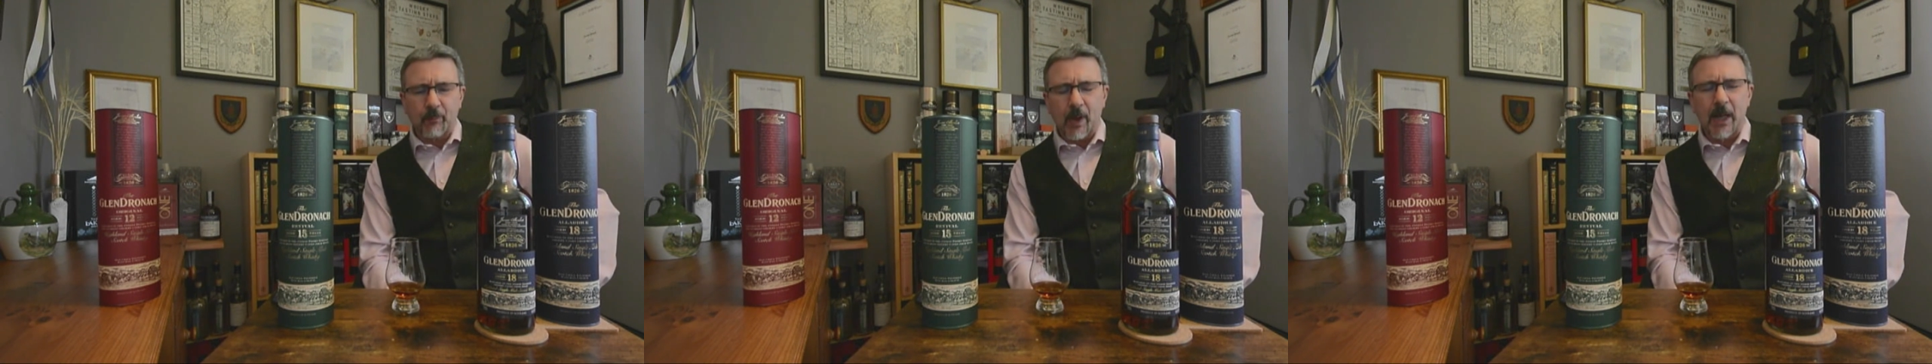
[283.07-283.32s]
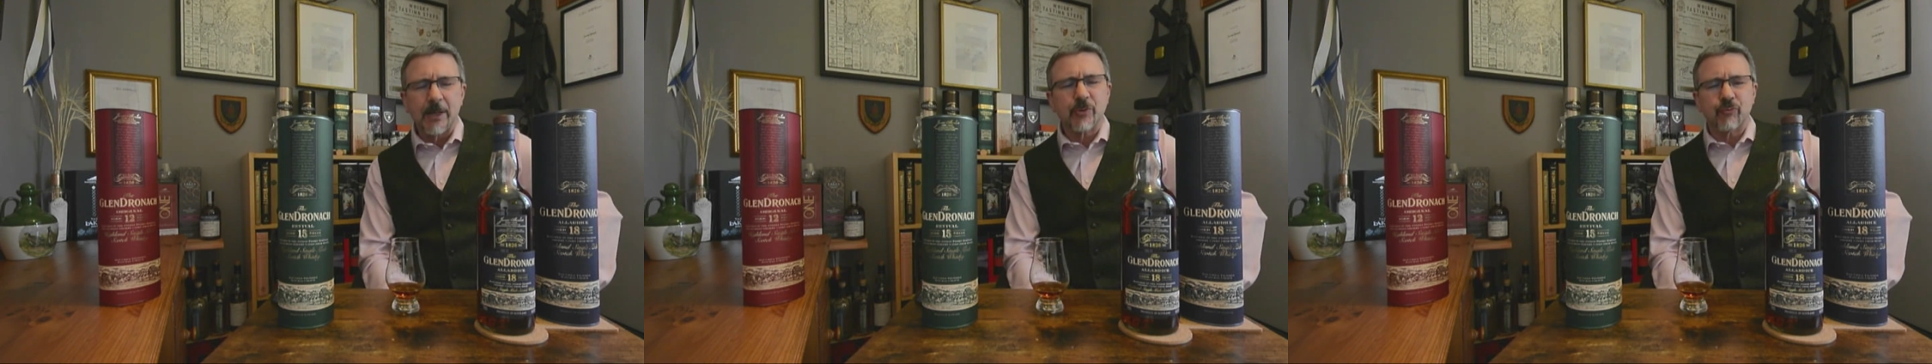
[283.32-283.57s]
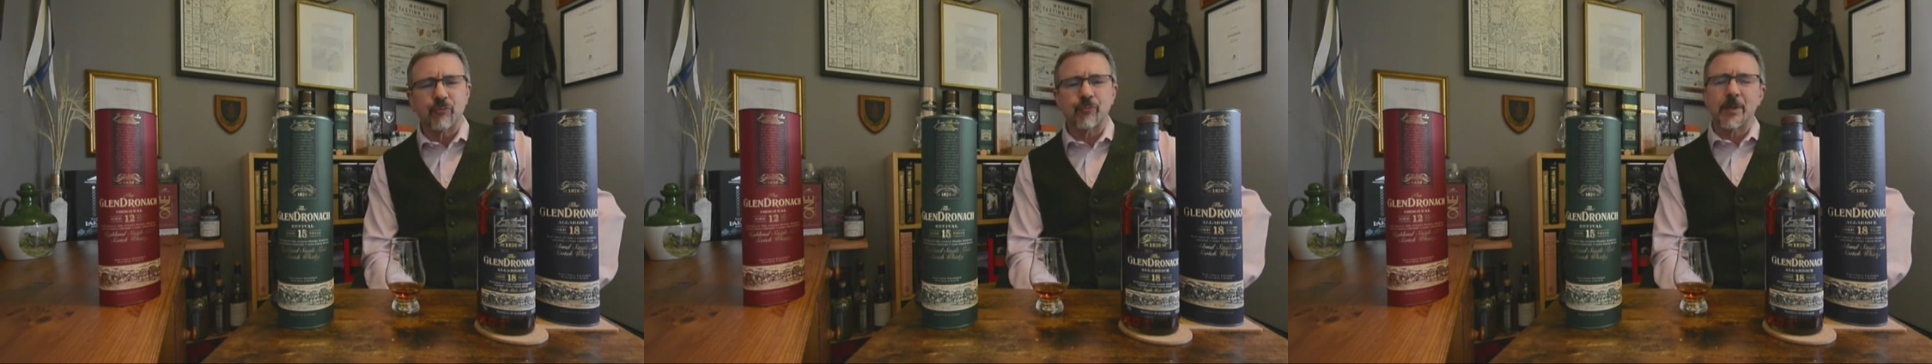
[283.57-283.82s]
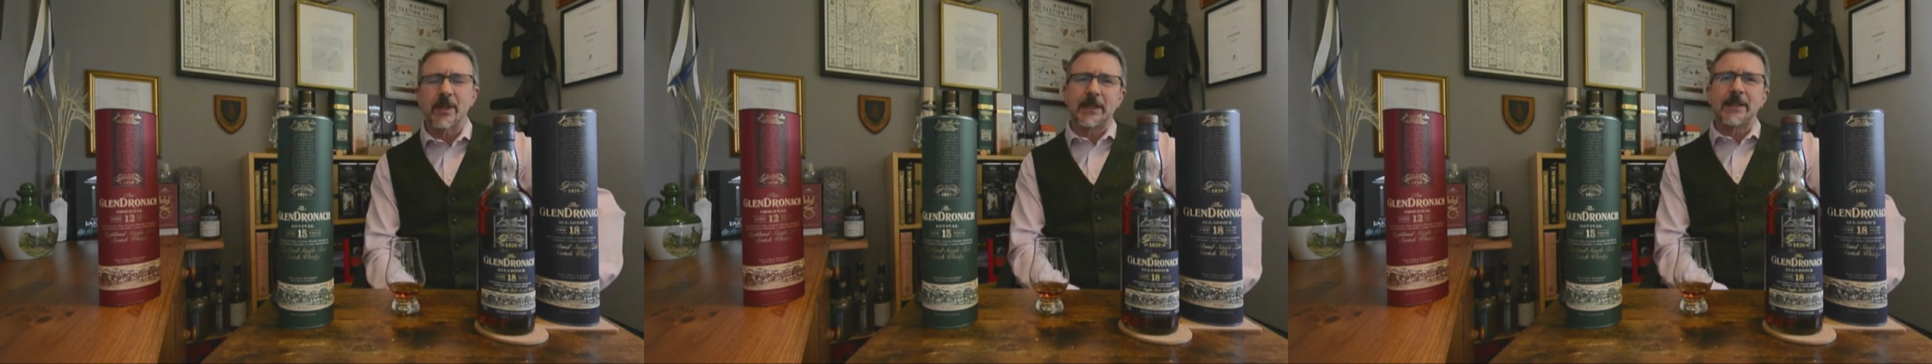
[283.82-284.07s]
That's
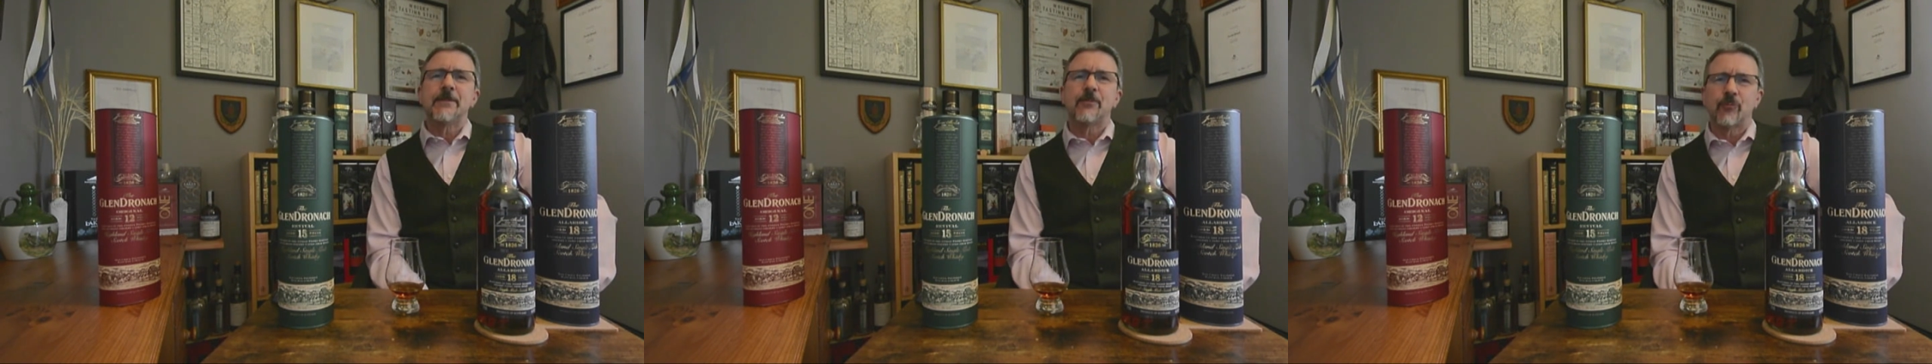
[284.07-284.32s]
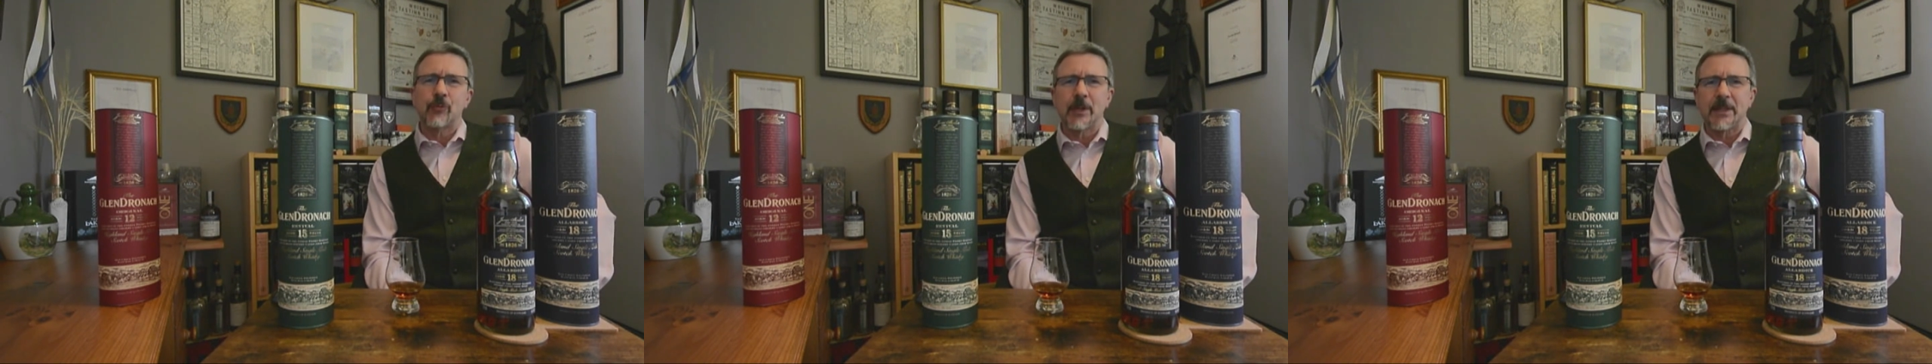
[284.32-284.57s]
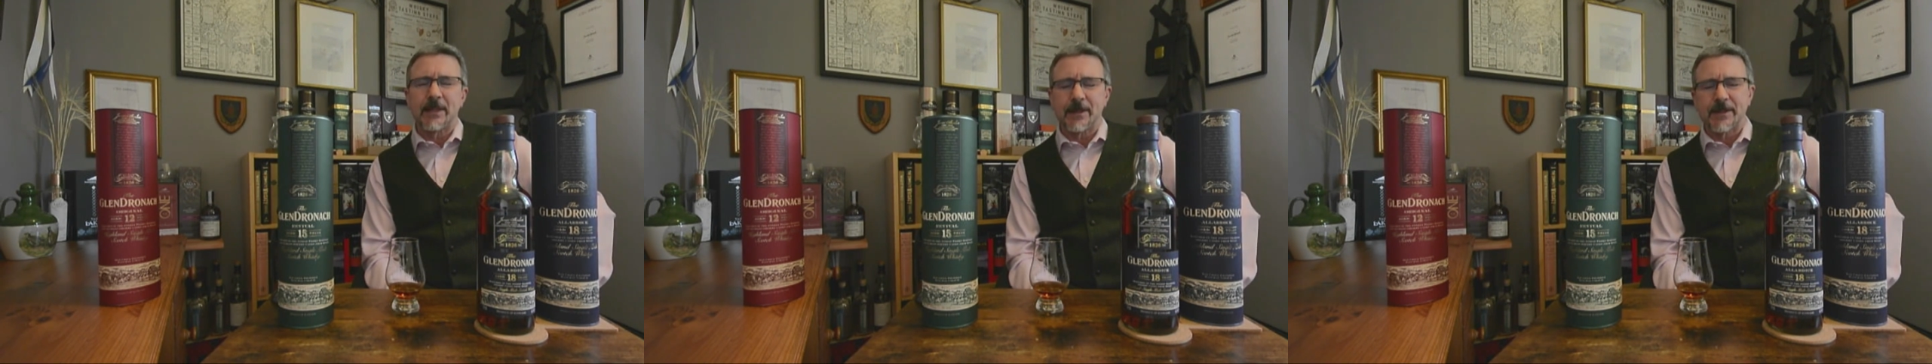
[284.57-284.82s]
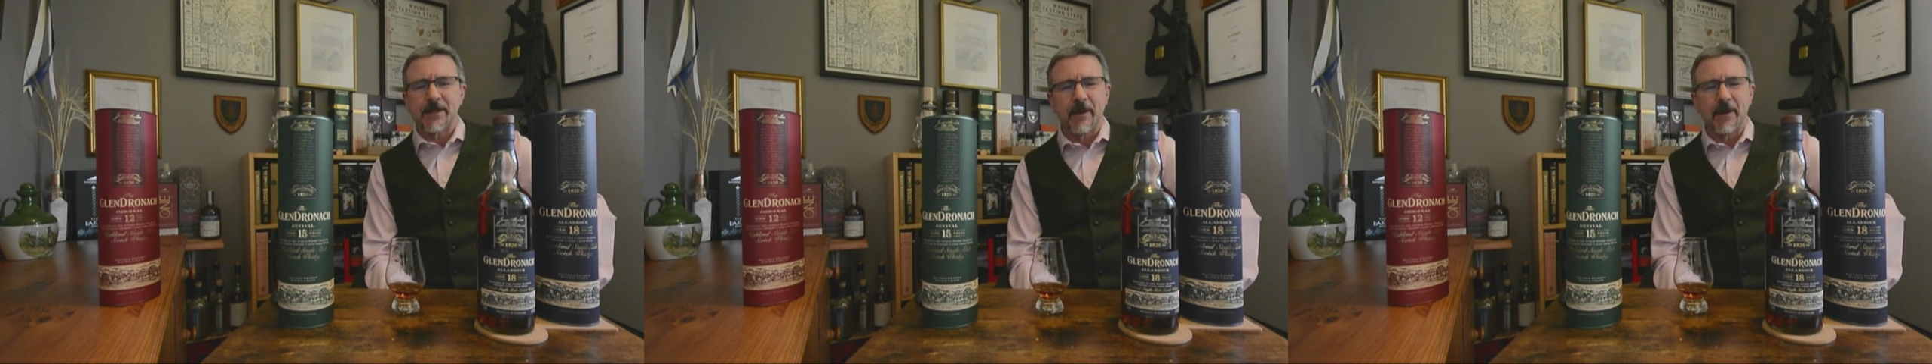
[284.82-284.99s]
really, really nice.